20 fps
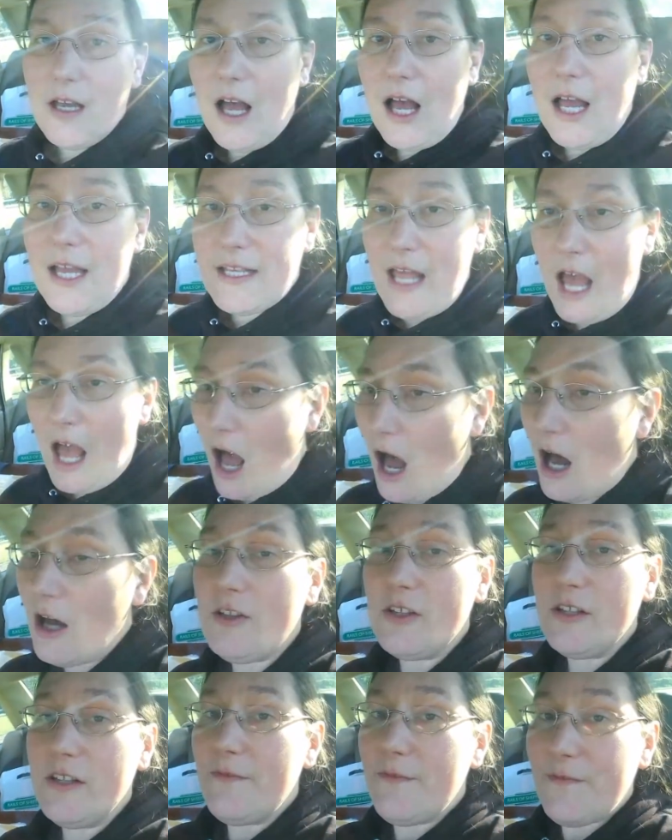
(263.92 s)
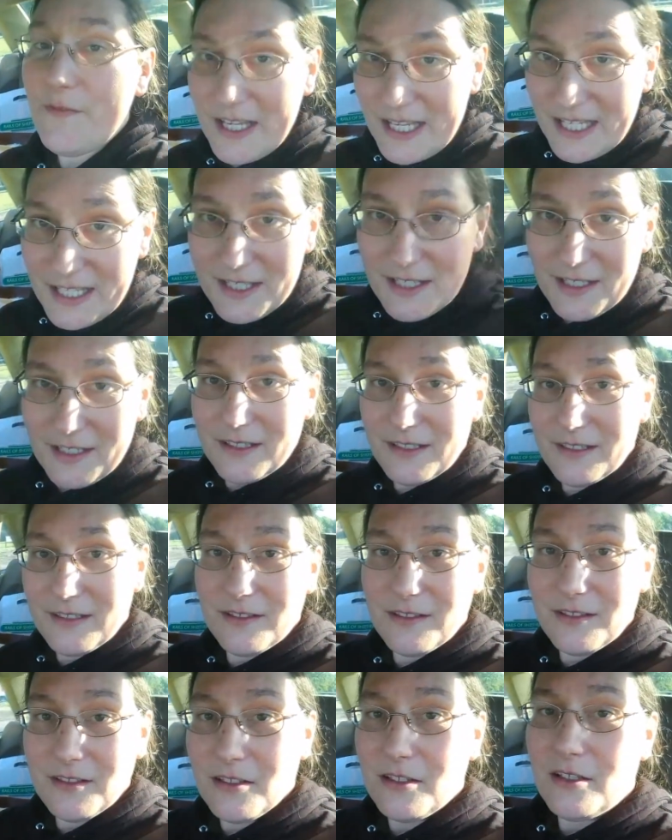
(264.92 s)
and hard on the feet,
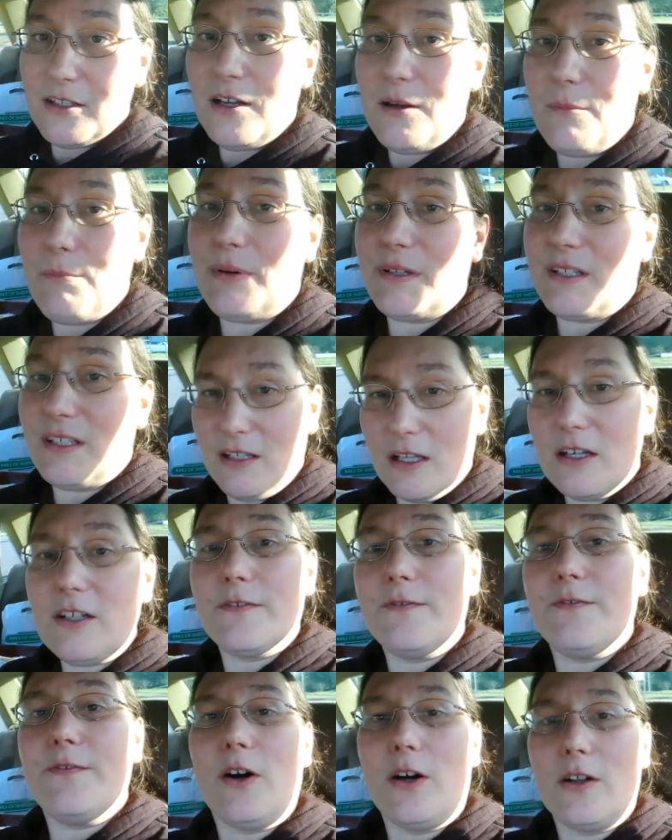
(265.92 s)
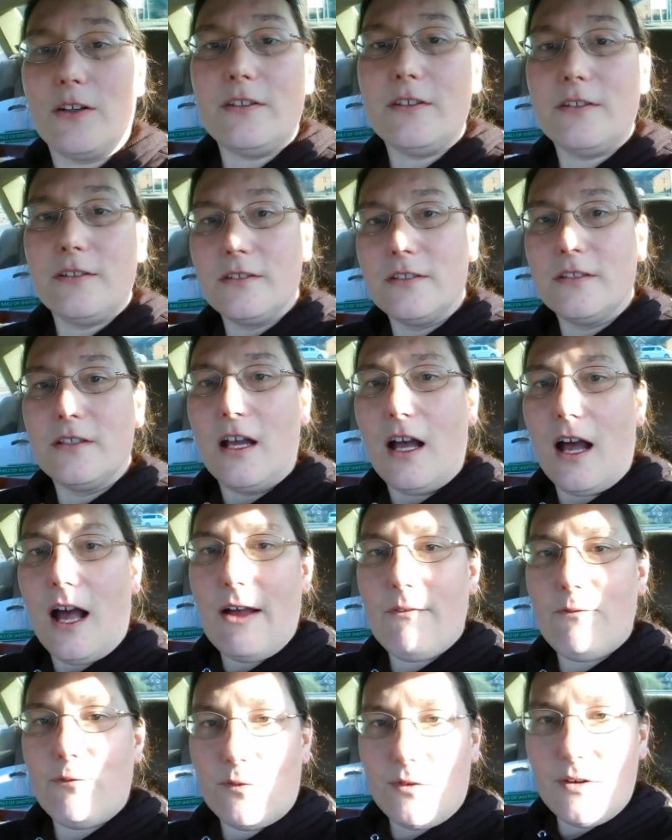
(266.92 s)
but a lot of fun.
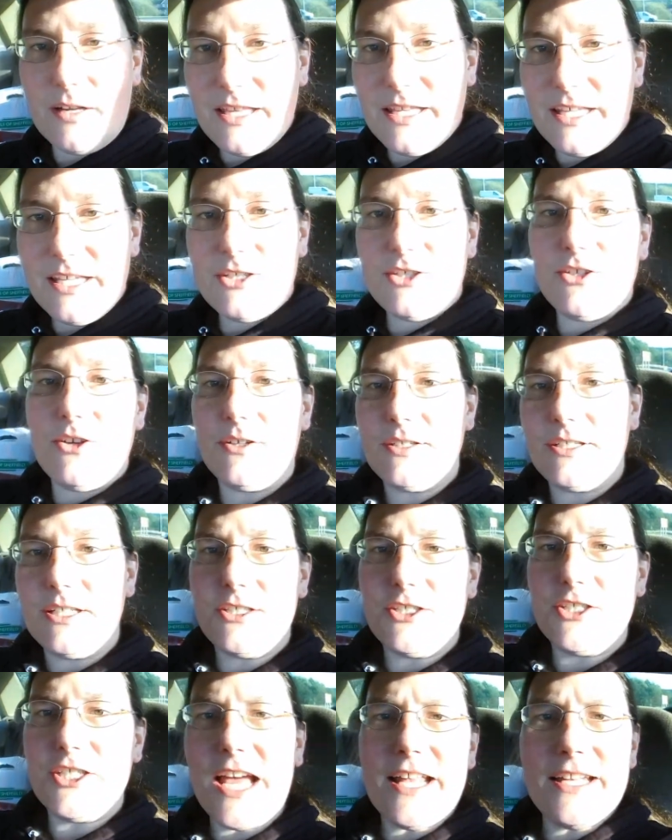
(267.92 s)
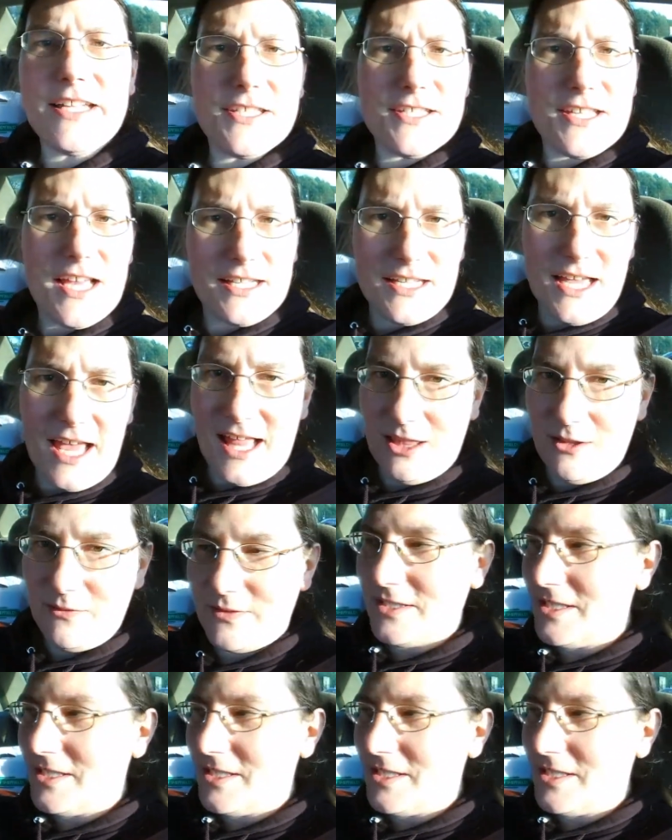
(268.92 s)
I've really enjoyed it. Jen has had a hell of a